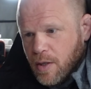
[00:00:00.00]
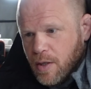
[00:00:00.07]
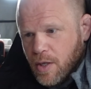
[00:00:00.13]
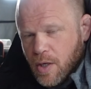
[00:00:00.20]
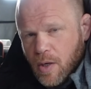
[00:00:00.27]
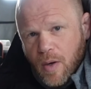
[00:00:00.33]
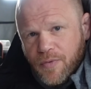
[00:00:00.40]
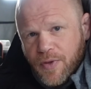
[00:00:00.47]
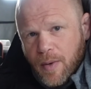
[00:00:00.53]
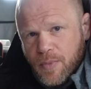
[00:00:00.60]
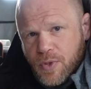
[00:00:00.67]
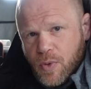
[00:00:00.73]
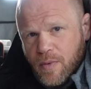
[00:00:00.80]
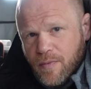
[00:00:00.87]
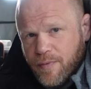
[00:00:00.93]
You know, I've done
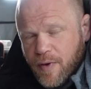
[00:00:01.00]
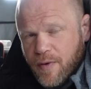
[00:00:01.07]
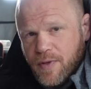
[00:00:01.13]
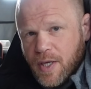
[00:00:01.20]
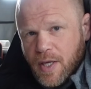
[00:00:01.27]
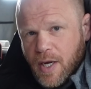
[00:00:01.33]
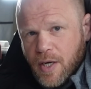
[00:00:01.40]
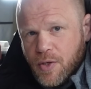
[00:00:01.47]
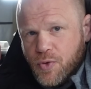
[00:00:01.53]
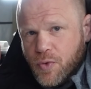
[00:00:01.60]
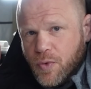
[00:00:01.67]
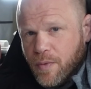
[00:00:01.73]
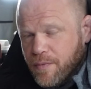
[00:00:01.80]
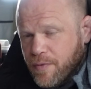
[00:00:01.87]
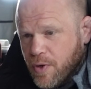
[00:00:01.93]
between 50 and
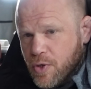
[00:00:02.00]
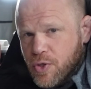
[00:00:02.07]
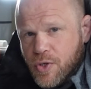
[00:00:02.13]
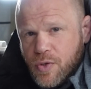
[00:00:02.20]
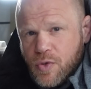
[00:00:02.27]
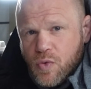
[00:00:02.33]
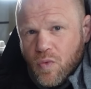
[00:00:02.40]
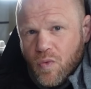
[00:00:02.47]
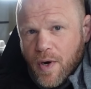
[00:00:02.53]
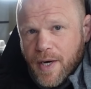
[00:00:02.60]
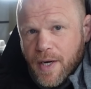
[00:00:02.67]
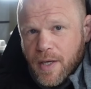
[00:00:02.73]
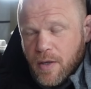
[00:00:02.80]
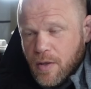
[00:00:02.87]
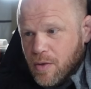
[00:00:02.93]
100 conversions
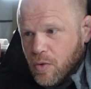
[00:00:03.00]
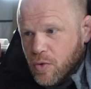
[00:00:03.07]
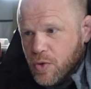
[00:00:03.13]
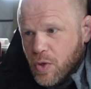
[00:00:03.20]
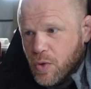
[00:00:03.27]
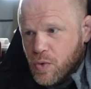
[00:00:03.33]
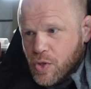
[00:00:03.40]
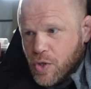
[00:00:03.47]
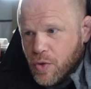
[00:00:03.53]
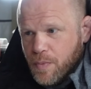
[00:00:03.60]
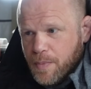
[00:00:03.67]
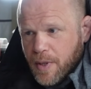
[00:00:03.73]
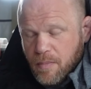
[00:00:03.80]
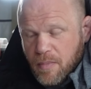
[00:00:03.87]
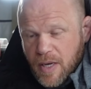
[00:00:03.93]
already on
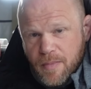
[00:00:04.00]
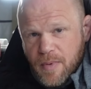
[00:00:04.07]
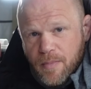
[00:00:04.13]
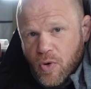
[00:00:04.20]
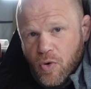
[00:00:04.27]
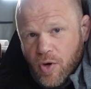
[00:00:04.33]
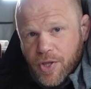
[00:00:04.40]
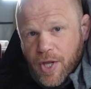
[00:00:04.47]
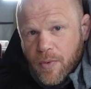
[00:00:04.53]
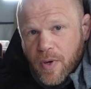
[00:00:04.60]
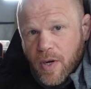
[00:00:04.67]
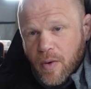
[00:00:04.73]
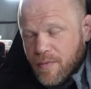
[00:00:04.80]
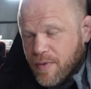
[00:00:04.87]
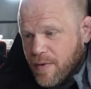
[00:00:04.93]
YouTube. Maybe more, I don't
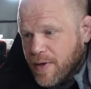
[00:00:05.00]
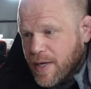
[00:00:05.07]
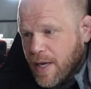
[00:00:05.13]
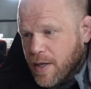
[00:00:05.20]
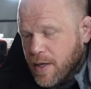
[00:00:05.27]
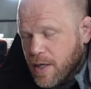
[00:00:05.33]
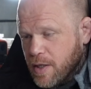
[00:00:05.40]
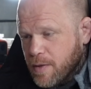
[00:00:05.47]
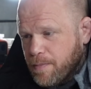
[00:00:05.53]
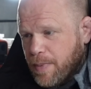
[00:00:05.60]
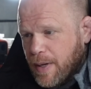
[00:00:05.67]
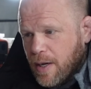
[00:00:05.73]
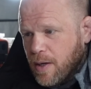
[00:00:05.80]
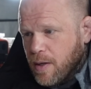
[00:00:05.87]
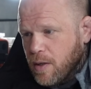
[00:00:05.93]
know, I've never counted.
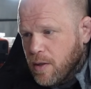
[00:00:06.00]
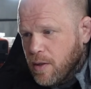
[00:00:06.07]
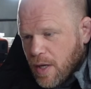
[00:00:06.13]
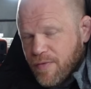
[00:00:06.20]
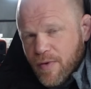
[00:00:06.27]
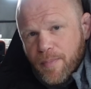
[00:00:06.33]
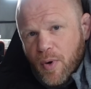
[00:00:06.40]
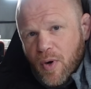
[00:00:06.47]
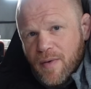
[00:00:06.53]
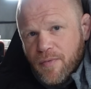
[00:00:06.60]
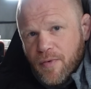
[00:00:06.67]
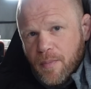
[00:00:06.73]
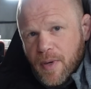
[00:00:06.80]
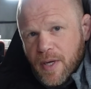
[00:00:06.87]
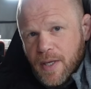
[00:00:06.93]
But if you're buying
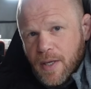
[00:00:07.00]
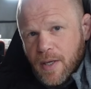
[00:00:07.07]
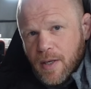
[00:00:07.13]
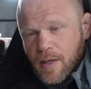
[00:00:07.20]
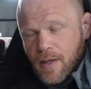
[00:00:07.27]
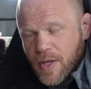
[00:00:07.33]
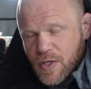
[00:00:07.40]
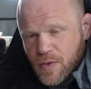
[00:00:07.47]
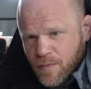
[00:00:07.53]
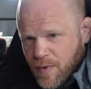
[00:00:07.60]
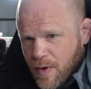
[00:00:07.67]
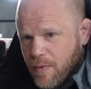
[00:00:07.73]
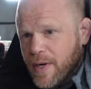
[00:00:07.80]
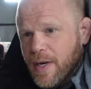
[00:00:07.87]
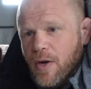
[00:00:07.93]
from me, there's
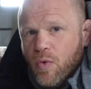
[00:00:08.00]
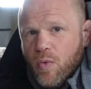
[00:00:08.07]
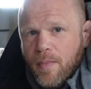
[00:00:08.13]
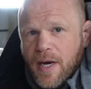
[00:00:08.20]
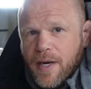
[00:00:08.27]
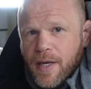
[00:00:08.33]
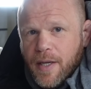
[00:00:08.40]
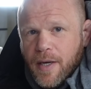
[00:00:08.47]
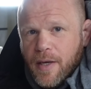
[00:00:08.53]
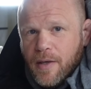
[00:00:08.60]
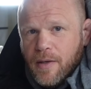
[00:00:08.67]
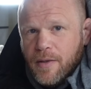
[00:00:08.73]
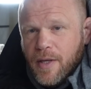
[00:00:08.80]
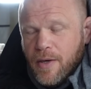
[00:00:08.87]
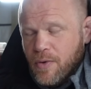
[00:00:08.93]
very little money in
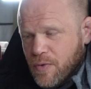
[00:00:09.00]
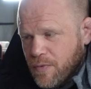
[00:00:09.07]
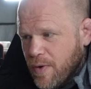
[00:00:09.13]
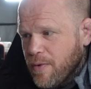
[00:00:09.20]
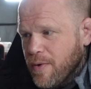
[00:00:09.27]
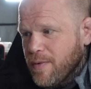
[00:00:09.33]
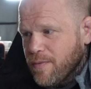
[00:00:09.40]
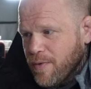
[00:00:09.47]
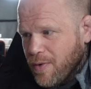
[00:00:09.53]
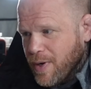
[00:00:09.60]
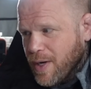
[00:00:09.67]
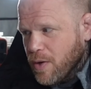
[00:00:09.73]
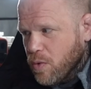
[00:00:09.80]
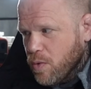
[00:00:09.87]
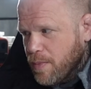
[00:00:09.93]
it. There is very,
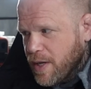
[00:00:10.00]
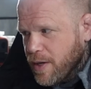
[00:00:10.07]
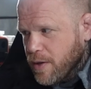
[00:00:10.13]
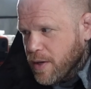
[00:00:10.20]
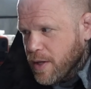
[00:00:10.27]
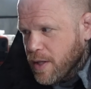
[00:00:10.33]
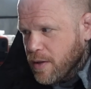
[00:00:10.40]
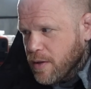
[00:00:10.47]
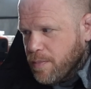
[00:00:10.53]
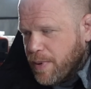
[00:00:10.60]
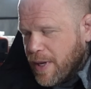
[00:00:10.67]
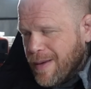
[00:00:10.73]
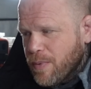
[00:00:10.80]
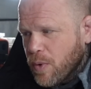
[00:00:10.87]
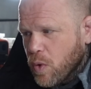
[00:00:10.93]
very little money on it. The
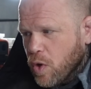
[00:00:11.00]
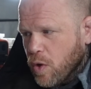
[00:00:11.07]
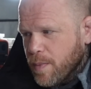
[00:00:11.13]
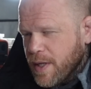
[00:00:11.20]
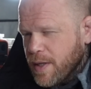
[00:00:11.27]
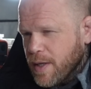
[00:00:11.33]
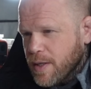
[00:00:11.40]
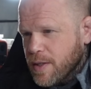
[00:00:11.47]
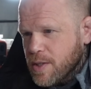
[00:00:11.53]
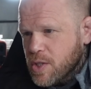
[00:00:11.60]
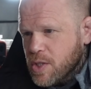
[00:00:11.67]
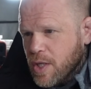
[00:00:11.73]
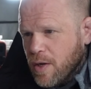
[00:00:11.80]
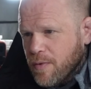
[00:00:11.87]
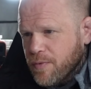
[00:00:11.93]
people commenting negative
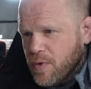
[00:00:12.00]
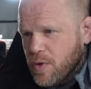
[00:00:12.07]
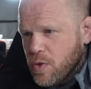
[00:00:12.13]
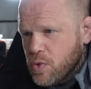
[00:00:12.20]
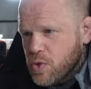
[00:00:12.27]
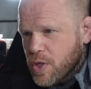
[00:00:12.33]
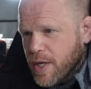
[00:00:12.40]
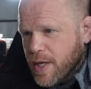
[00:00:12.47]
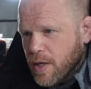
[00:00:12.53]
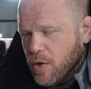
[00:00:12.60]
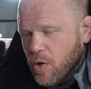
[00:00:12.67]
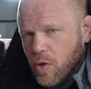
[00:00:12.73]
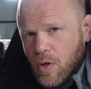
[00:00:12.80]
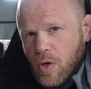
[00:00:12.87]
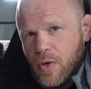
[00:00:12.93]
stuff usually are
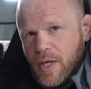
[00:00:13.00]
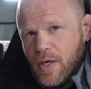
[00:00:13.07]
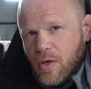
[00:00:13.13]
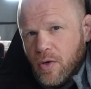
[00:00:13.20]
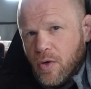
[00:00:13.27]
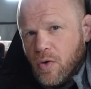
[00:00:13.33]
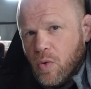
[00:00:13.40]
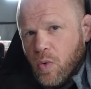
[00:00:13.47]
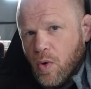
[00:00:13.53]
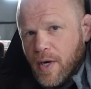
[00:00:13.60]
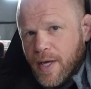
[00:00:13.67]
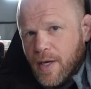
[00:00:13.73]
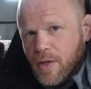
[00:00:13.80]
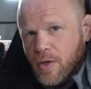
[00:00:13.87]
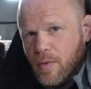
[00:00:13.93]
not looking at the
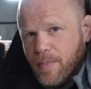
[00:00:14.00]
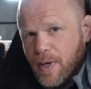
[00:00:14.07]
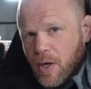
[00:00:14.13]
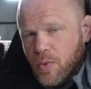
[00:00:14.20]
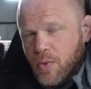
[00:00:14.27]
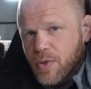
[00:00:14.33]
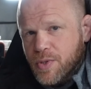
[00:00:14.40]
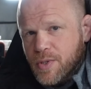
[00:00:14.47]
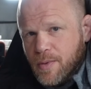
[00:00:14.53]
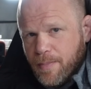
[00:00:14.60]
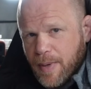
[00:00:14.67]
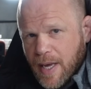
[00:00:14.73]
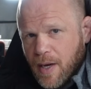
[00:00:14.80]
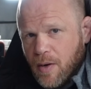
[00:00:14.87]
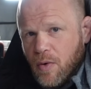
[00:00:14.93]
quality of the components, the
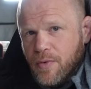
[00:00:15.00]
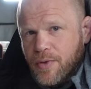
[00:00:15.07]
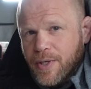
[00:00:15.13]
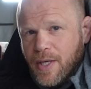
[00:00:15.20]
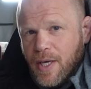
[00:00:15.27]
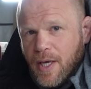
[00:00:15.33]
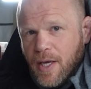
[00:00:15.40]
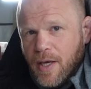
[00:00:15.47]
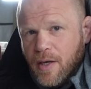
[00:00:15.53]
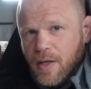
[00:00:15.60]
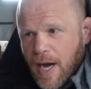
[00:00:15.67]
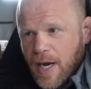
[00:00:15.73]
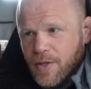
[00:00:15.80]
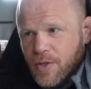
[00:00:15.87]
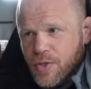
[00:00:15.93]
power of the kit,
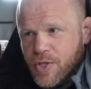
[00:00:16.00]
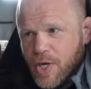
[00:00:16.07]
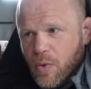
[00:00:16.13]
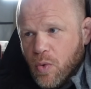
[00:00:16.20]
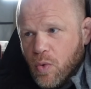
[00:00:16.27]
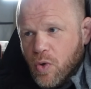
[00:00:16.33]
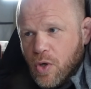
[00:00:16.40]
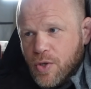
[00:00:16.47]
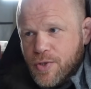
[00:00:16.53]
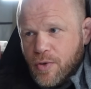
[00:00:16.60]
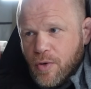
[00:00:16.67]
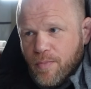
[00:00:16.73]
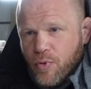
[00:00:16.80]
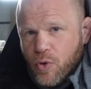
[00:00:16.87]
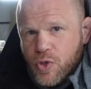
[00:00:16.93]
and the total cost of
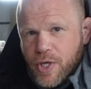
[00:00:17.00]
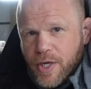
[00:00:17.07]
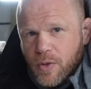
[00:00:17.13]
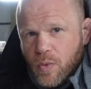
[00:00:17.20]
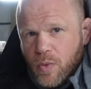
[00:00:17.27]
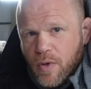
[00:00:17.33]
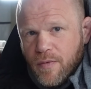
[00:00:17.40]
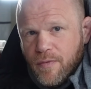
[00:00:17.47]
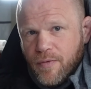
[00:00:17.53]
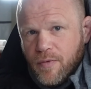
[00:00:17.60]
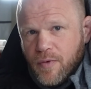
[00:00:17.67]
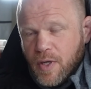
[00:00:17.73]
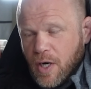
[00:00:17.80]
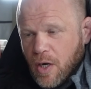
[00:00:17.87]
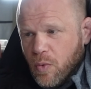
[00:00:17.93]
the project
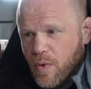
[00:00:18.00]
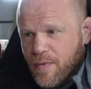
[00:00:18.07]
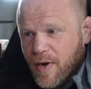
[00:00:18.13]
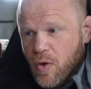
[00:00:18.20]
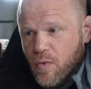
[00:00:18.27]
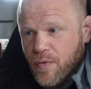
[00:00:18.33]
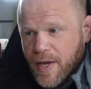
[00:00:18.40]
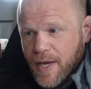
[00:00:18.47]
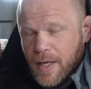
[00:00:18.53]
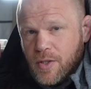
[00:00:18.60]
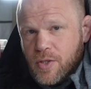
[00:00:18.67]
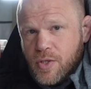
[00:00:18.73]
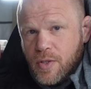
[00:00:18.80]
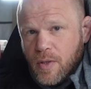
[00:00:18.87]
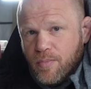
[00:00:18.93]
with, you know, with
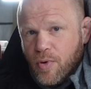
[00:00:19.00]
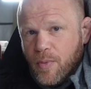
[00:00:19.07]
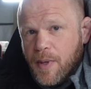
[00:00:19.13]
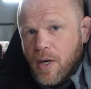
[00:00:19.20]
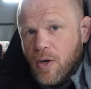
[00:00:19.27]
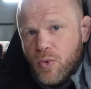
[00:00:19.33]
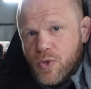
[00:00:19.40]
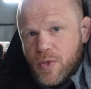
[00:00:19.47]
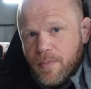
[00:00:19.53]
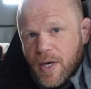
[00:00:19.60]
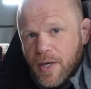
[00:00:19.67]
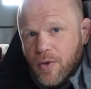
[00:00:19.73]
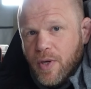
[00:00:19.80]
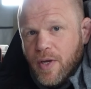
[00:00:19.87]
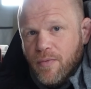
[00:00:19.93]
overheads. I'm probably losing
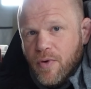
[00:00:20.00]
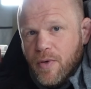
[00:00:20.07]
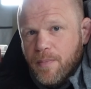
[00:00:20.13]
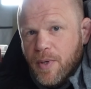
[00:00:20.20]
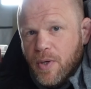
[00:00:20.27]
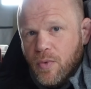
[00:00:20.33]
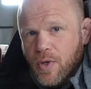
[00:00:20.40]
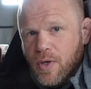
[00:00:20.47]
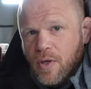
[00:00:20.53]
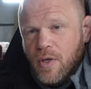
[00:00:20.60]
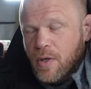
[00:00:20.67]
money on every build.